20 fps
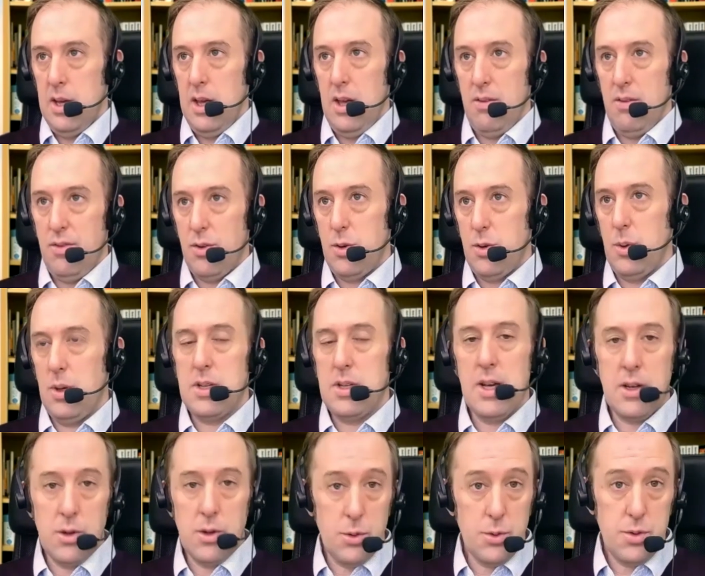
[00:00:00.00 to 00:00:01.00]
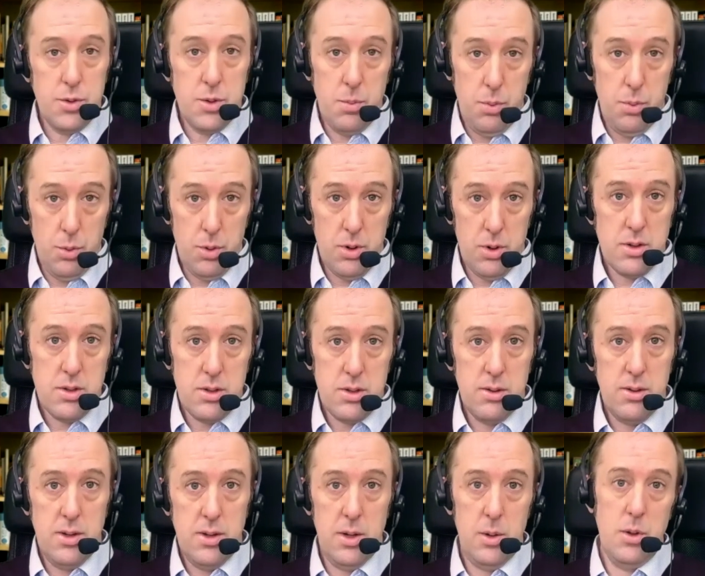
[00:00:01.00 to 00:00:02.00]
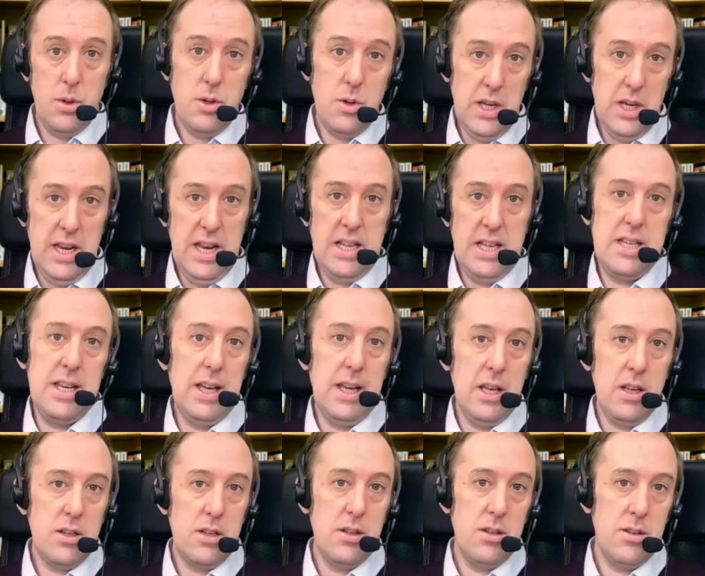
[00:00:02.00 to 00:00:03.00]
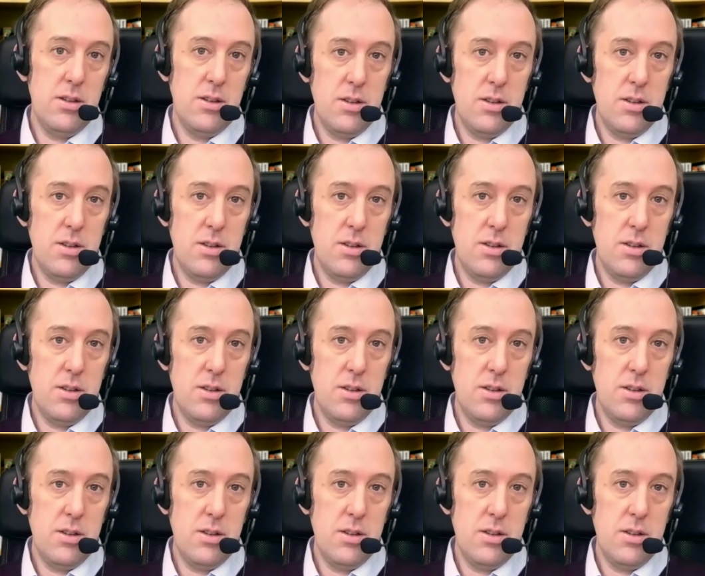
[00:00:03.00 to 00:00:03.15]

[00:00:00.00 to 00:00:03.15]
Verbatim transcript: if you're doing technical support, you know, and you get a ticket to,